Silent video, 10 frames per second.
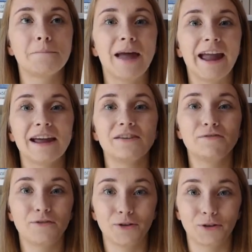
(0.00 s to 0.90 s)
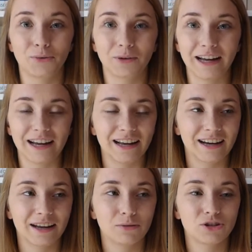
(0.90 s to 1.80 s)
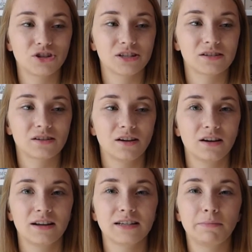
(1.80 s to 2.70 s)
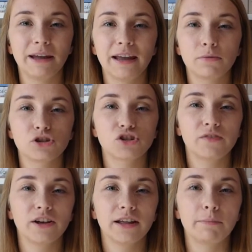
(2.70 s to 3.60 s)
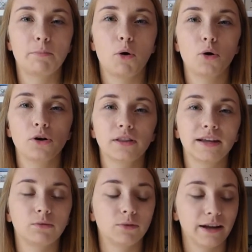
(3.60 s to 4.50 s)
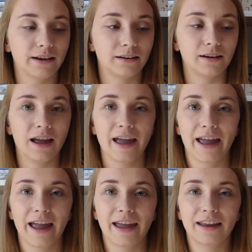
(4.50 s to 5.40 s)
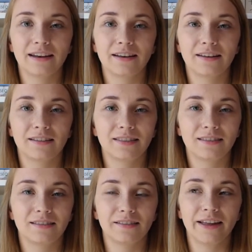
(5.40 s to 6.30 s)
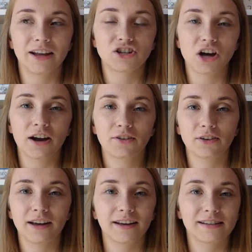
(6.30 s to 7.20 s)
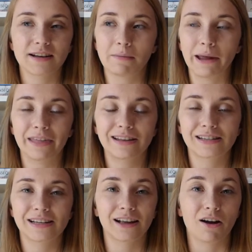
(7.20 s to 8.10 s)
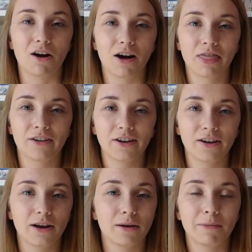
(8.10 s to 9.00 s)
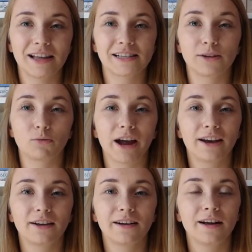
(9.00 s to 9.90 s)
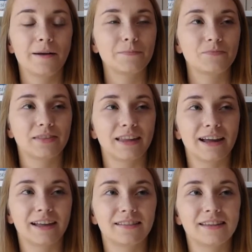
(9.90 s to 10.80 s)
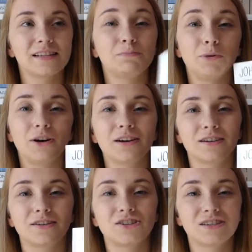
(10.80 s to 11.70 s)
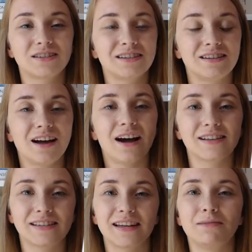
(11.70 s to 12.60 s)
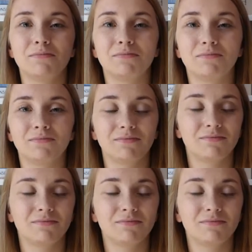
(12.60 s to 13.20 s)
painful to read. It was just, to me, it was just really poorly written. And, like, John Green is an amazing author, an amazing writer. Like, this book just did not seem